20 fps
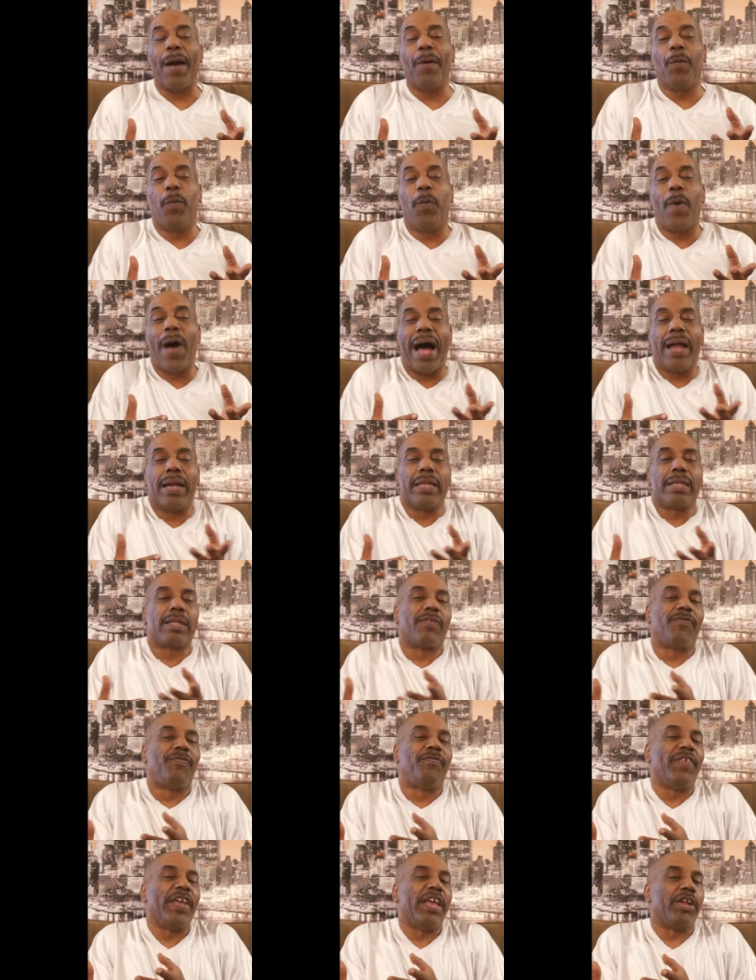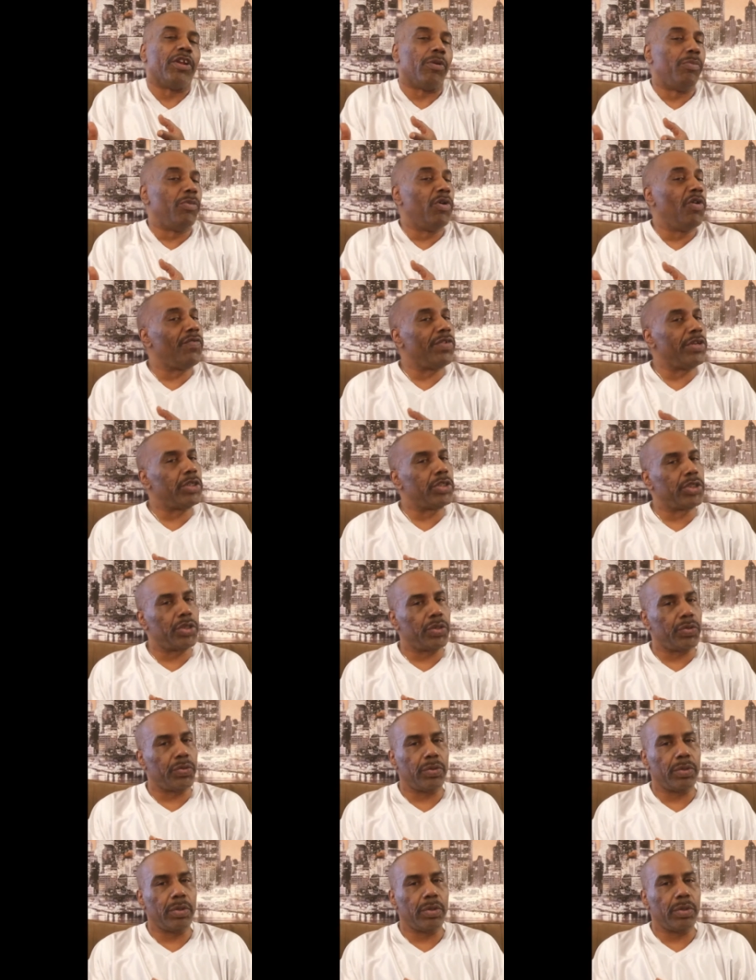while his feet are moving too.